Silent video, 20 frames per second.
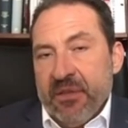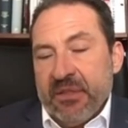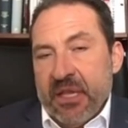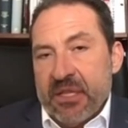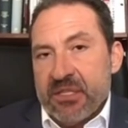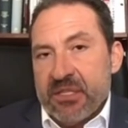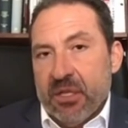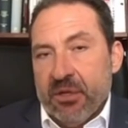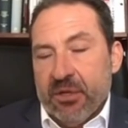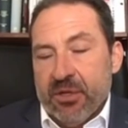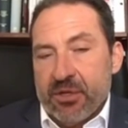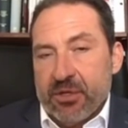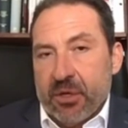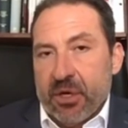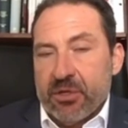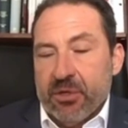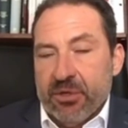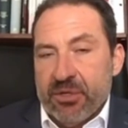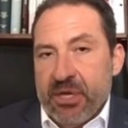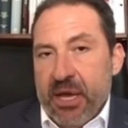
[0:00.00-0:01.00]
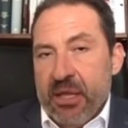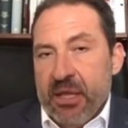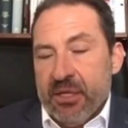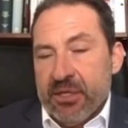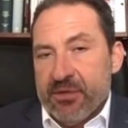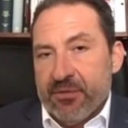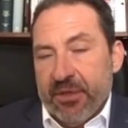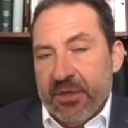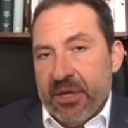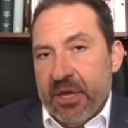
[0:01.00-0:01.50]
And I think that's still a structural
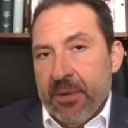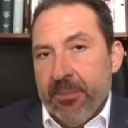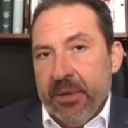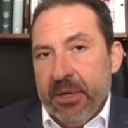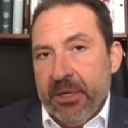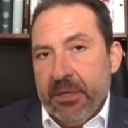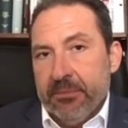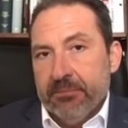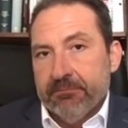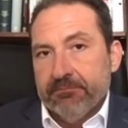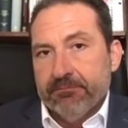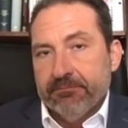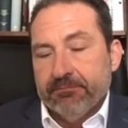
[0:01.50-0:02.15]
challenge for the company.